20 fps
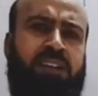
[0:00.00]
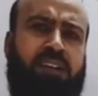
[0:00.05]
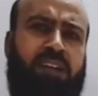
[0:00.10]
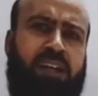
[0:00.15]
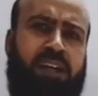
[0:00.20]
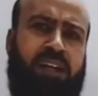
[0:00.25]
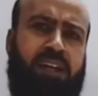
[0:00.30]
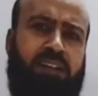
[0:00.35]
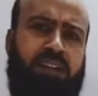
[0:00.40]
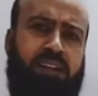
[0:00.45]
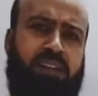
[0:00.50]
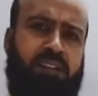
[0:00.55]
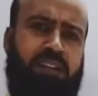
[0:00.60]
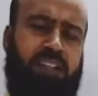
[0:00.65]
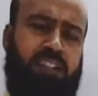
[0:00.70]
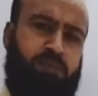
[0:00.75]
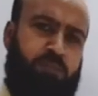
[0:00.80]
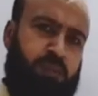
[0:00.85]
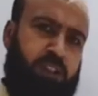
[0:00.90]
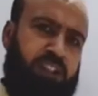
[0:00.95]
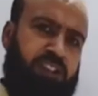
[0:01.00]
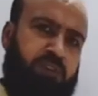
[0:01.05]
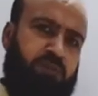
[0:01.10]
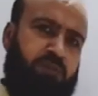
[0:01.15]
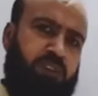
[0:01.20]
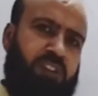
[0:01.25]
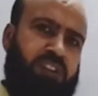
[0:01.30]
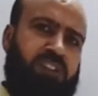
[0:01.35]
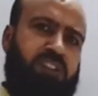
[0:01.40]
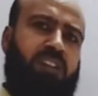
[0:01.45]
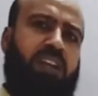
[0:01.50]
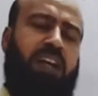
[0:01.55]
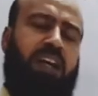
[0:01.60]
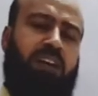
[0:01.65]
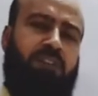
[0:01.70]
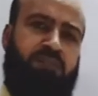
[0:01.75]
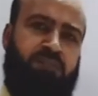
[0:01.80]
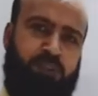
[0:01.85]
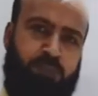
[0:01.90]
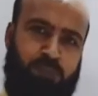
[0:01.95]
and exponential function
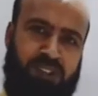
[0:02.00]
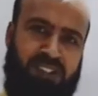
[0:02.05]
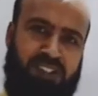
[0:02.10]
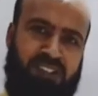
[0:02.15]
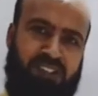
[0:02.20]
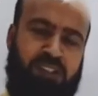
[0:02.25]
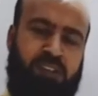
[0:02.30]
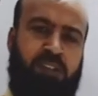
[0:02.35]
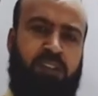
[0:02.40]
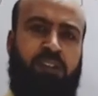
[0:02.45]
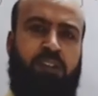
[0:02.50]
have repetition,